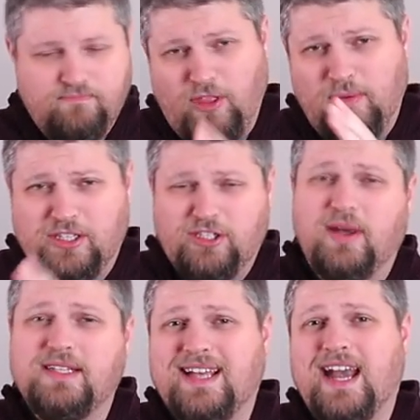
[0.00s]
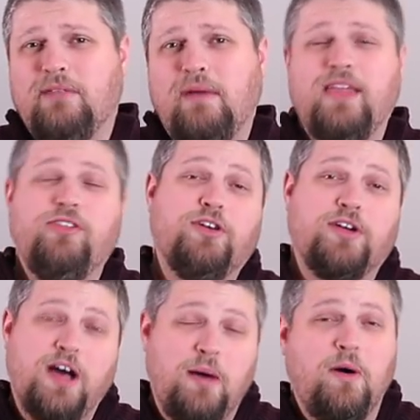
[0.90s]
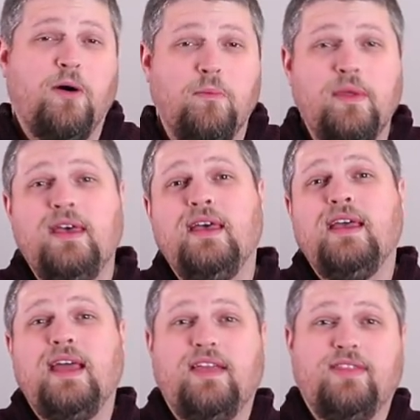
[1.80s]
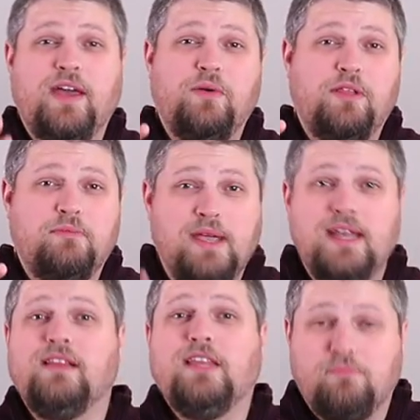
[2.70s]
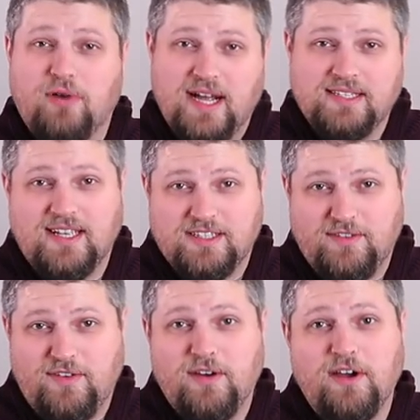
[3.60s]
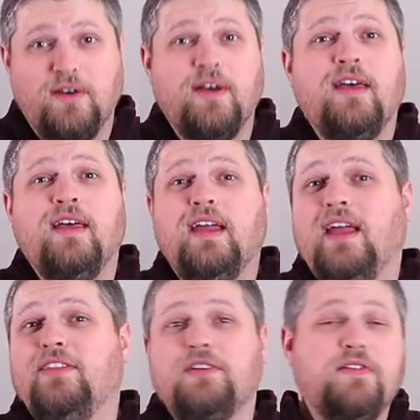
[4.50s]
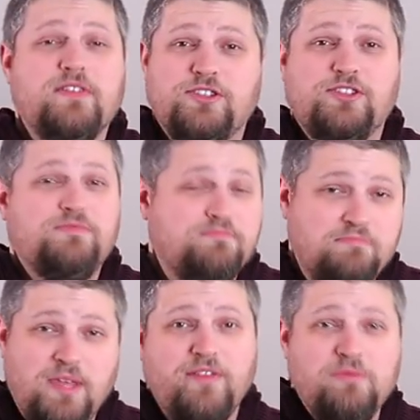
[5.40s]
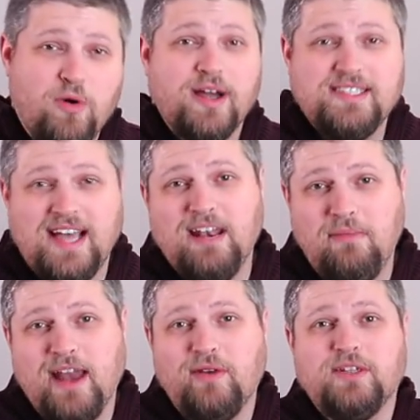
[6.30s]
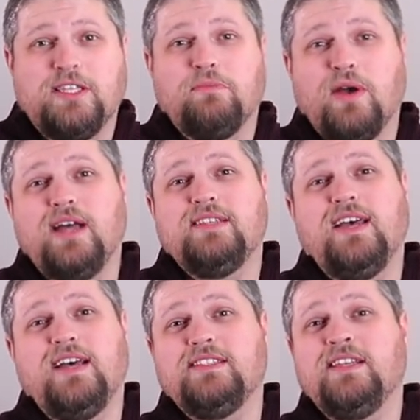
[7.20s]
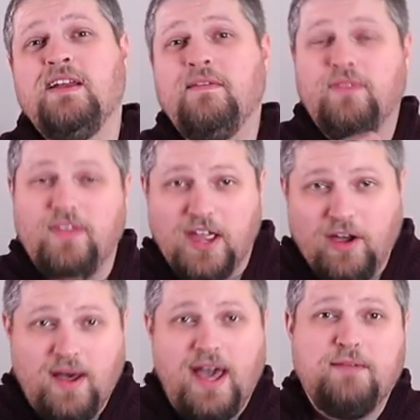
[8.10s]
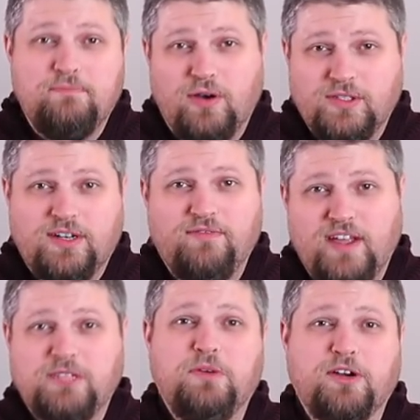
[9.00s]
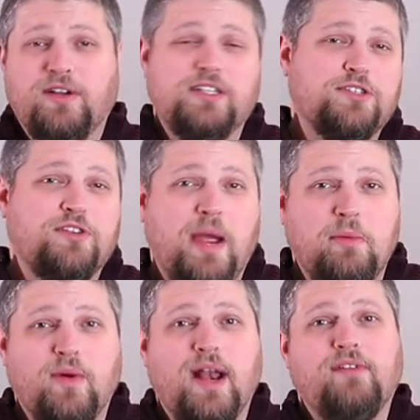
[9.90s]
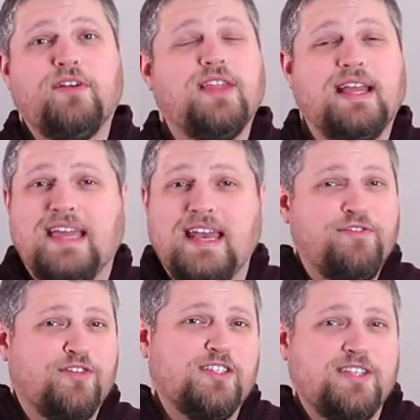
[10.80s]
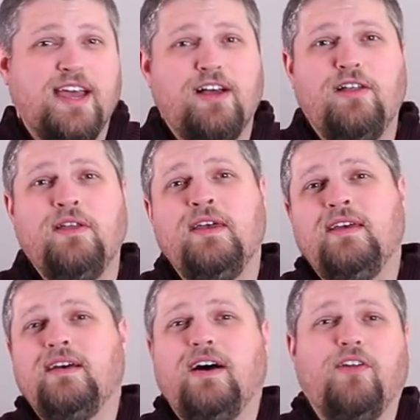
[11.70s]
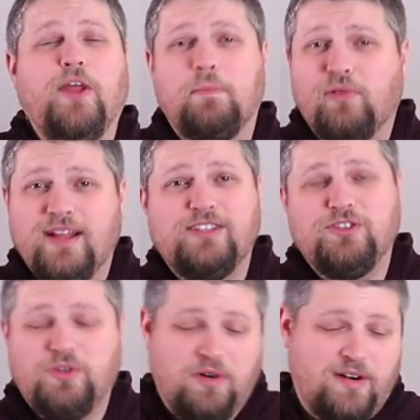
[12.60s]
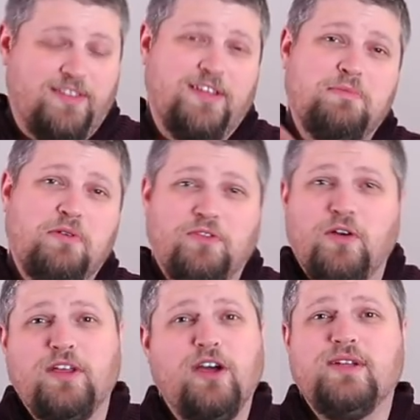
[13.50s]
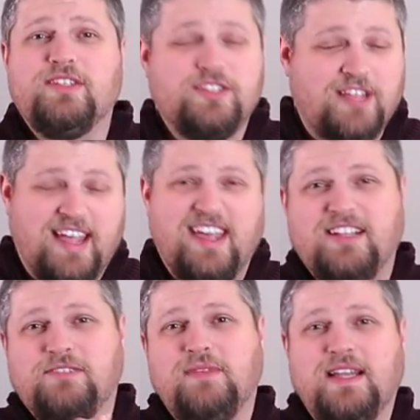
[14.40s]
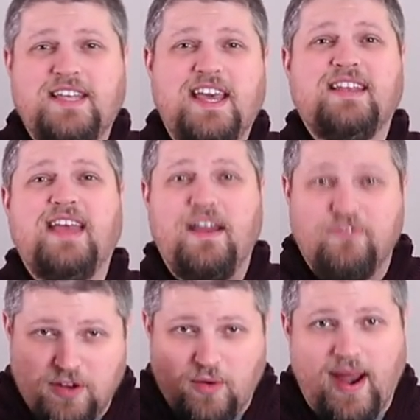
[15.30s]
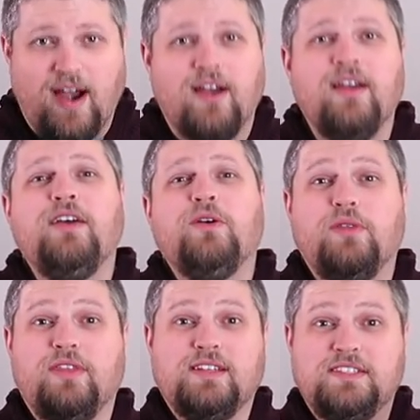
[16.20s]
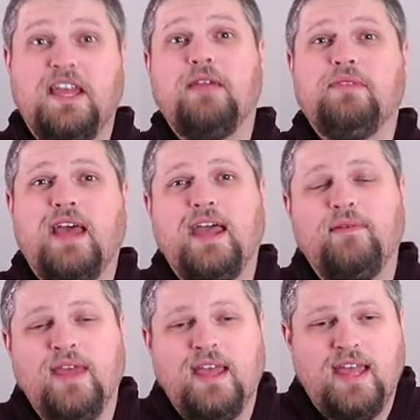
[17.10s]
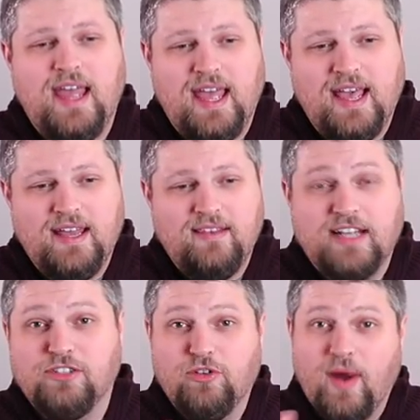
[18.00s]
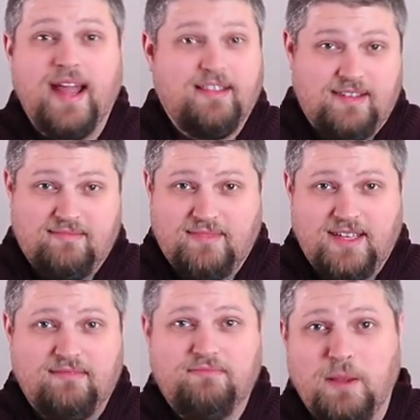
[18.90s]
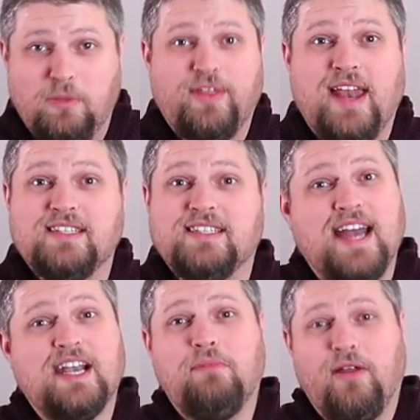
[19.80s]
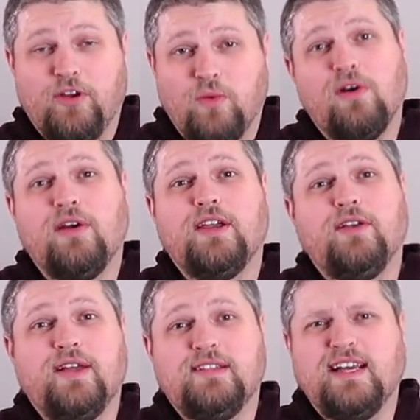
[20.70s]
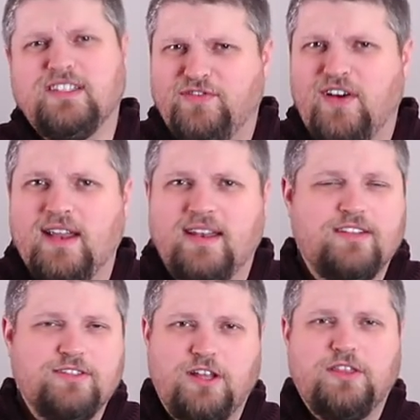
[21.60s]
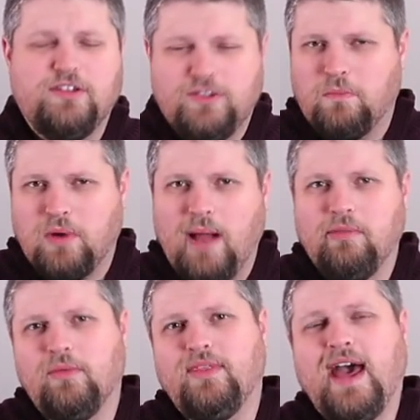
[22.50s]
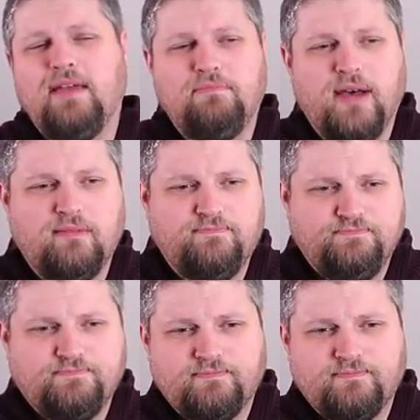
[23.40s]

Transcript: They'll be so excited about it that they'll come home and they will immediately process the photo. And they're even, even more excited about it once they process. Then they go ahead and post it on Facebook or Instagram or whatever. They get it for sale on their print store, on their portfolio. It's just like it's, it's hit everywhere within the same day. And that's great that, that people are that excited about their work. You know, that, that's fun. There's no, there's no problem with that. But